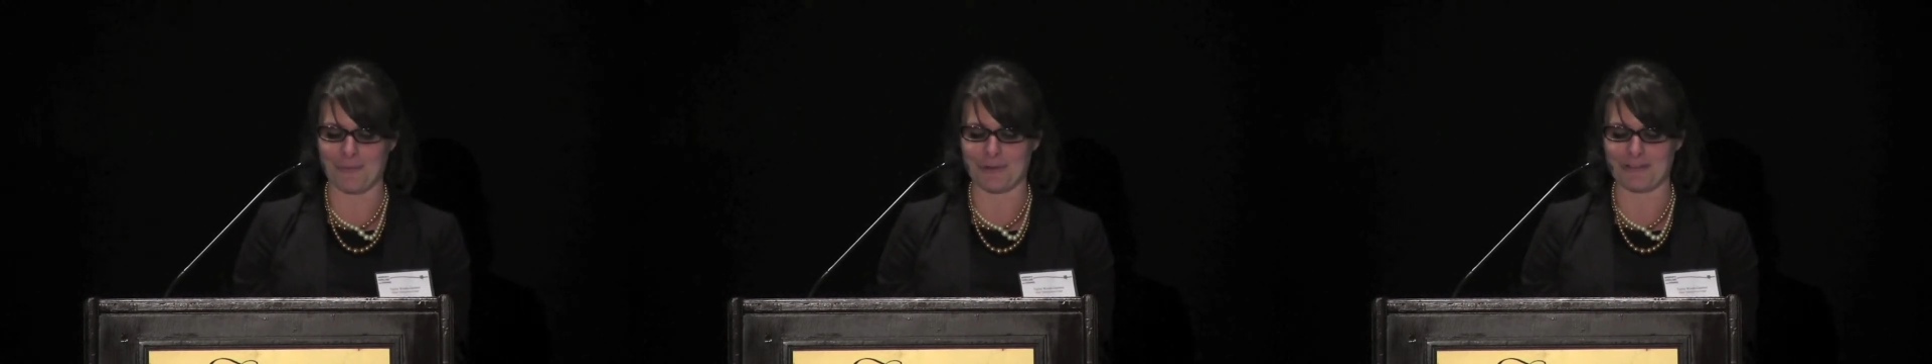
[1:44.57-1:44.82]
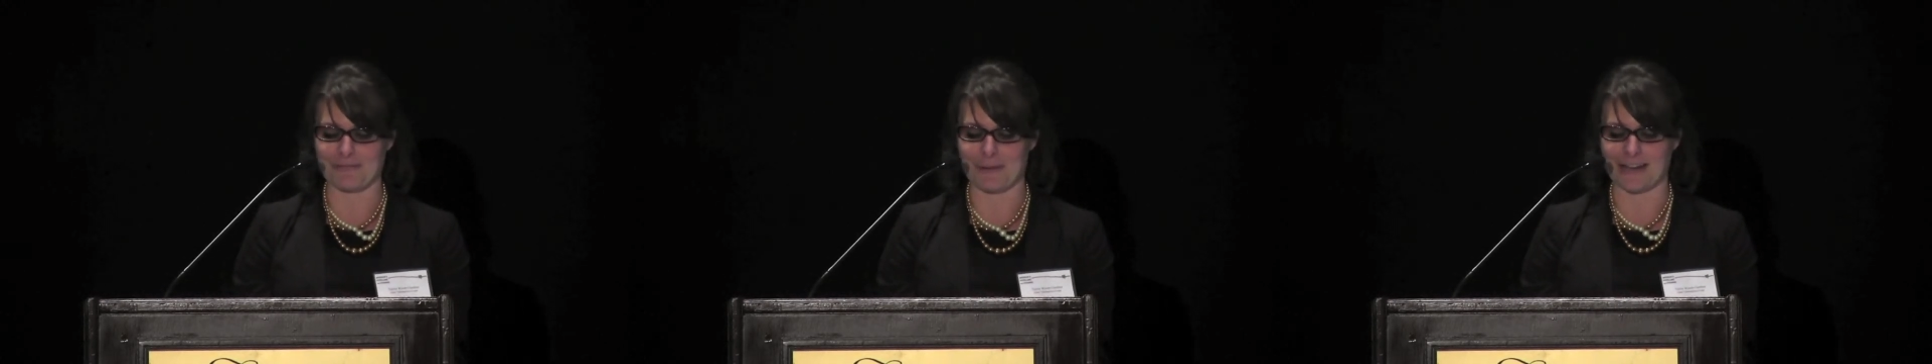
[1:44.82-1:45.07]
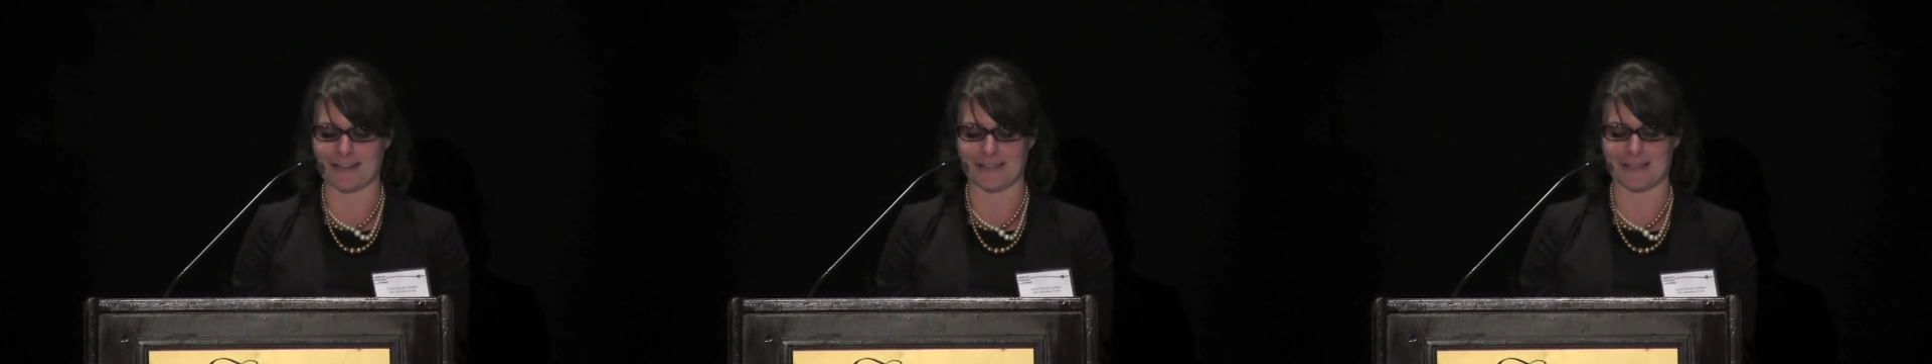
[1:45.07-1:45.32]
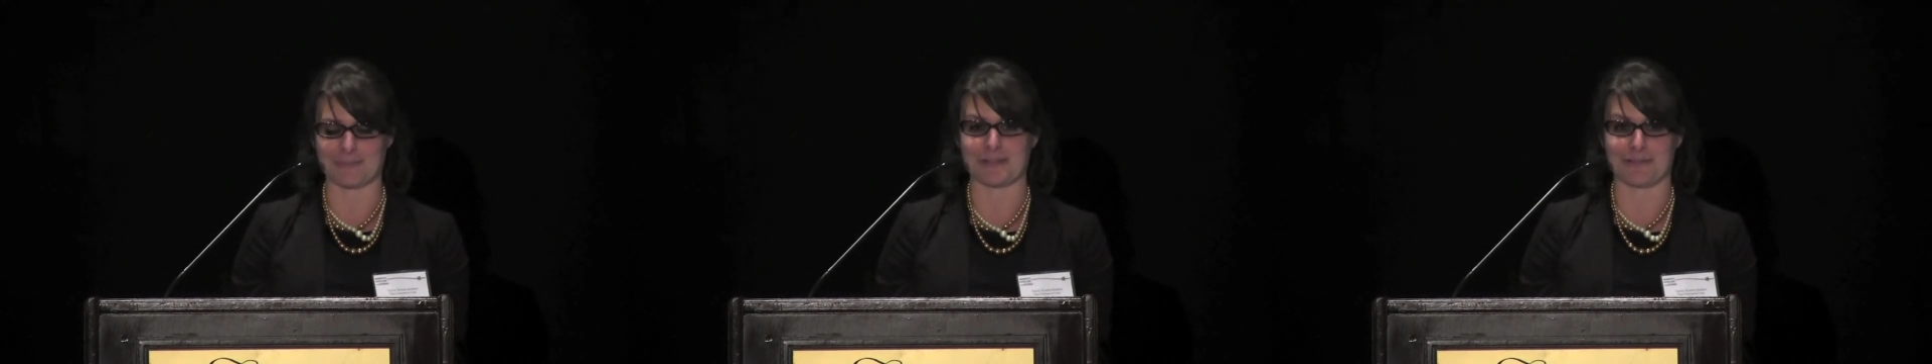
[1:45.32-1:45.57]
We've been in
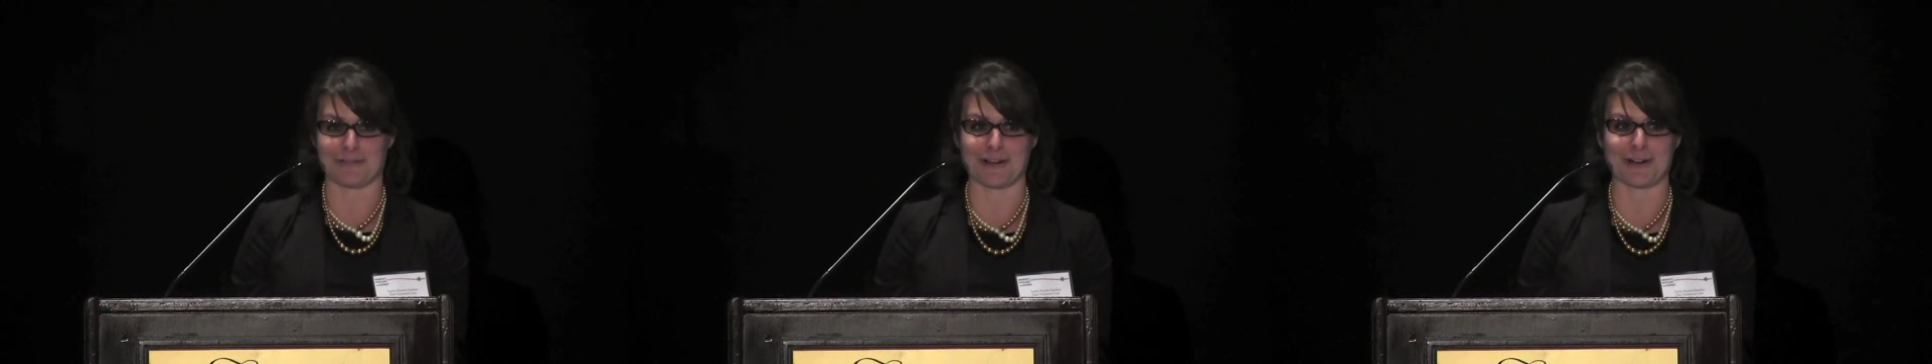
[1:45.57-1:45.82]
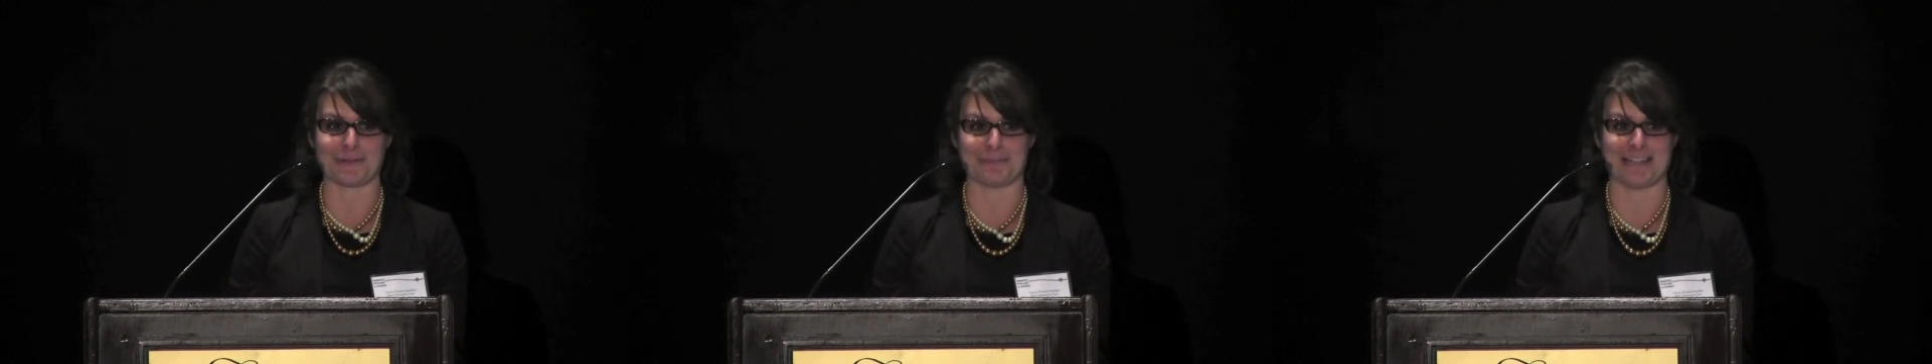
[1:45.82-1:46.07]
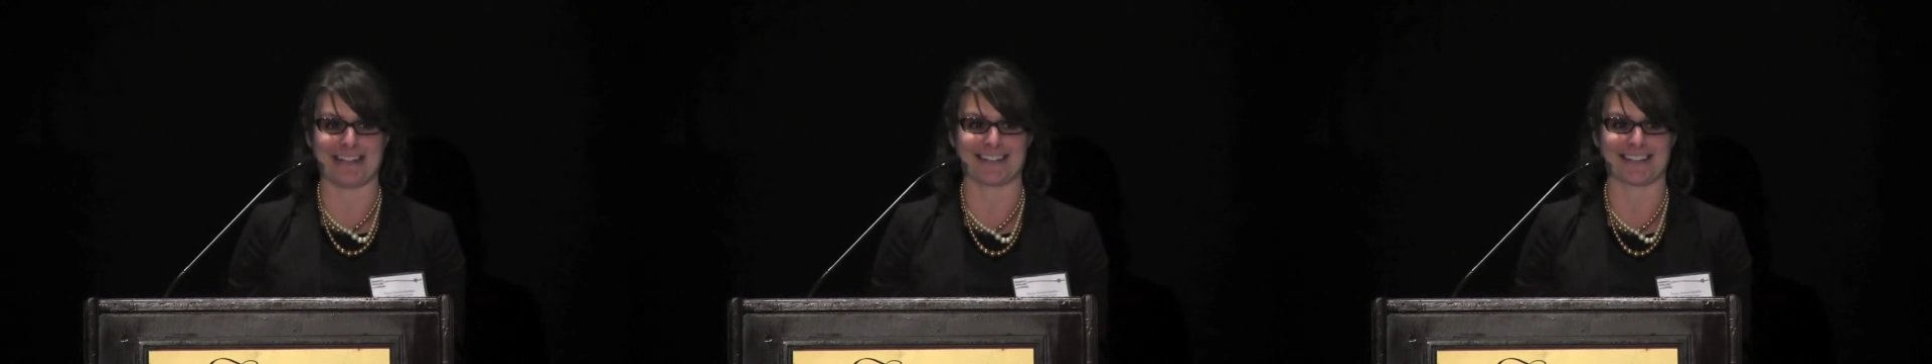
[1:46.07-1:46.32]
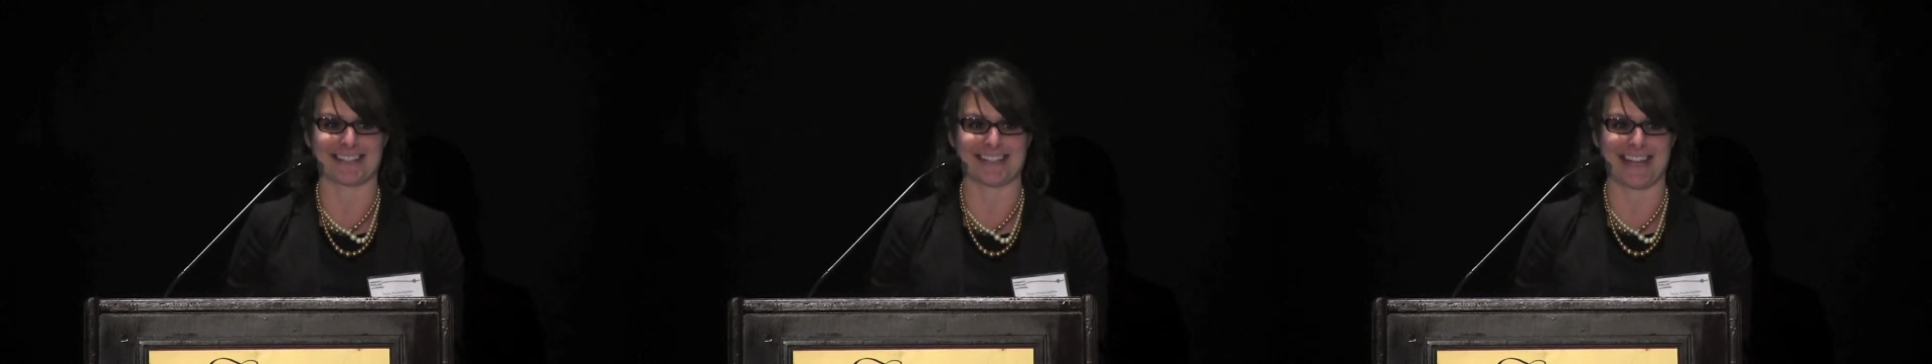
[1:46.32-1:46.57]
some difficult
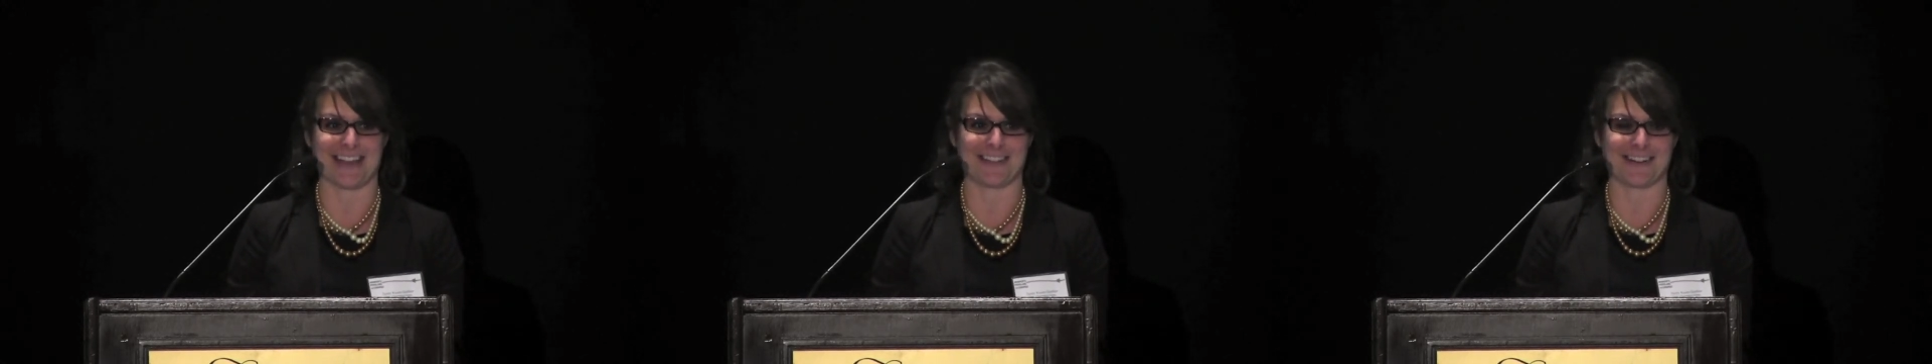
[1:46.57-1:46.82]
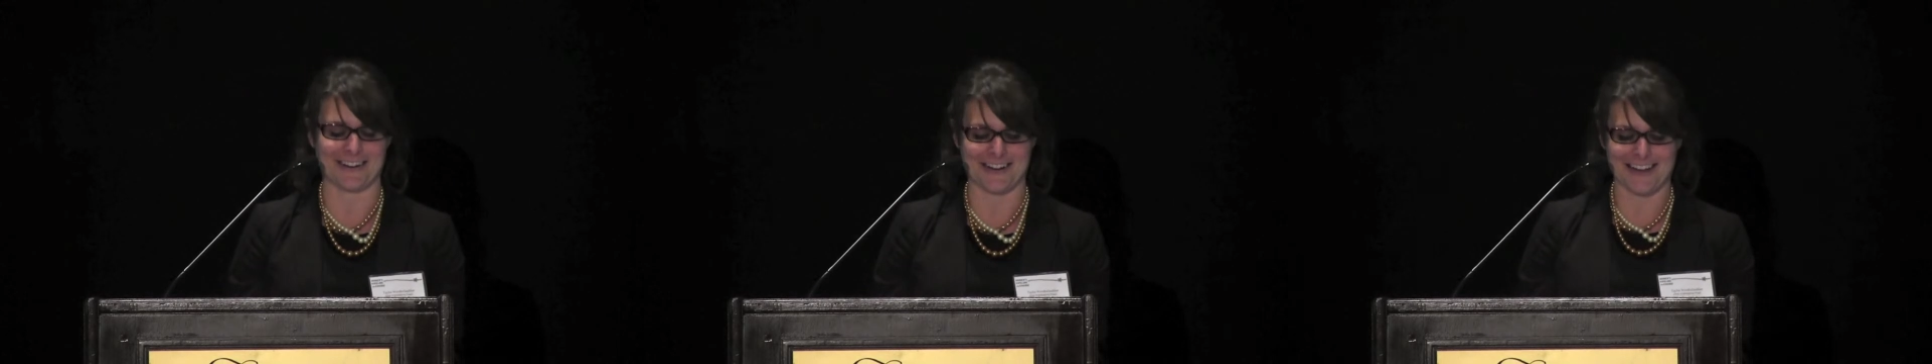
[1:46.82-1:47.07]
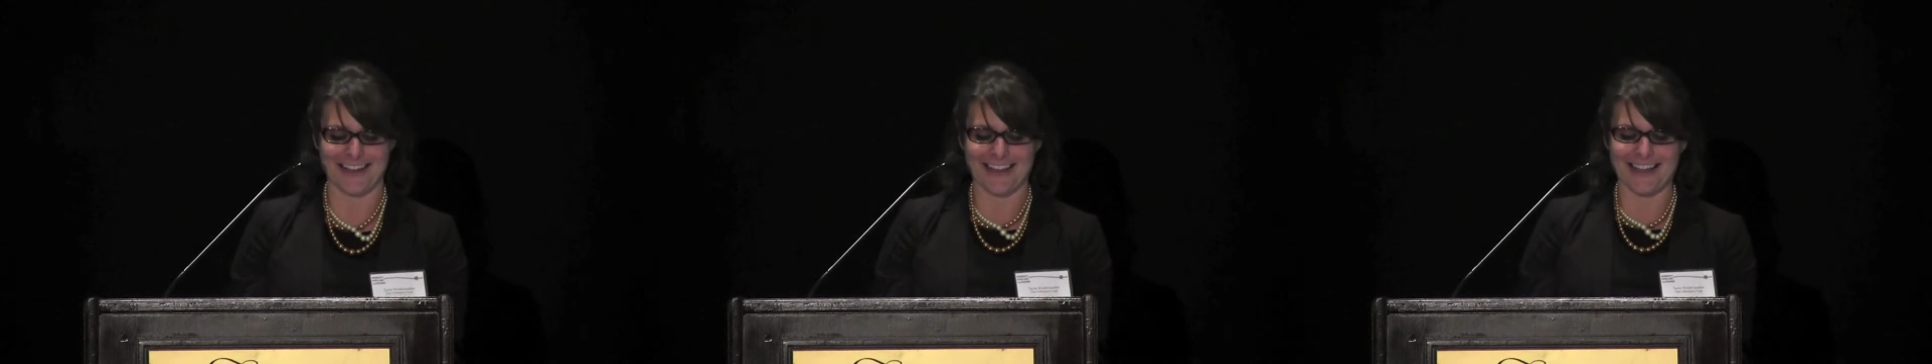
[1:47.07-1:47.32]
meetings together.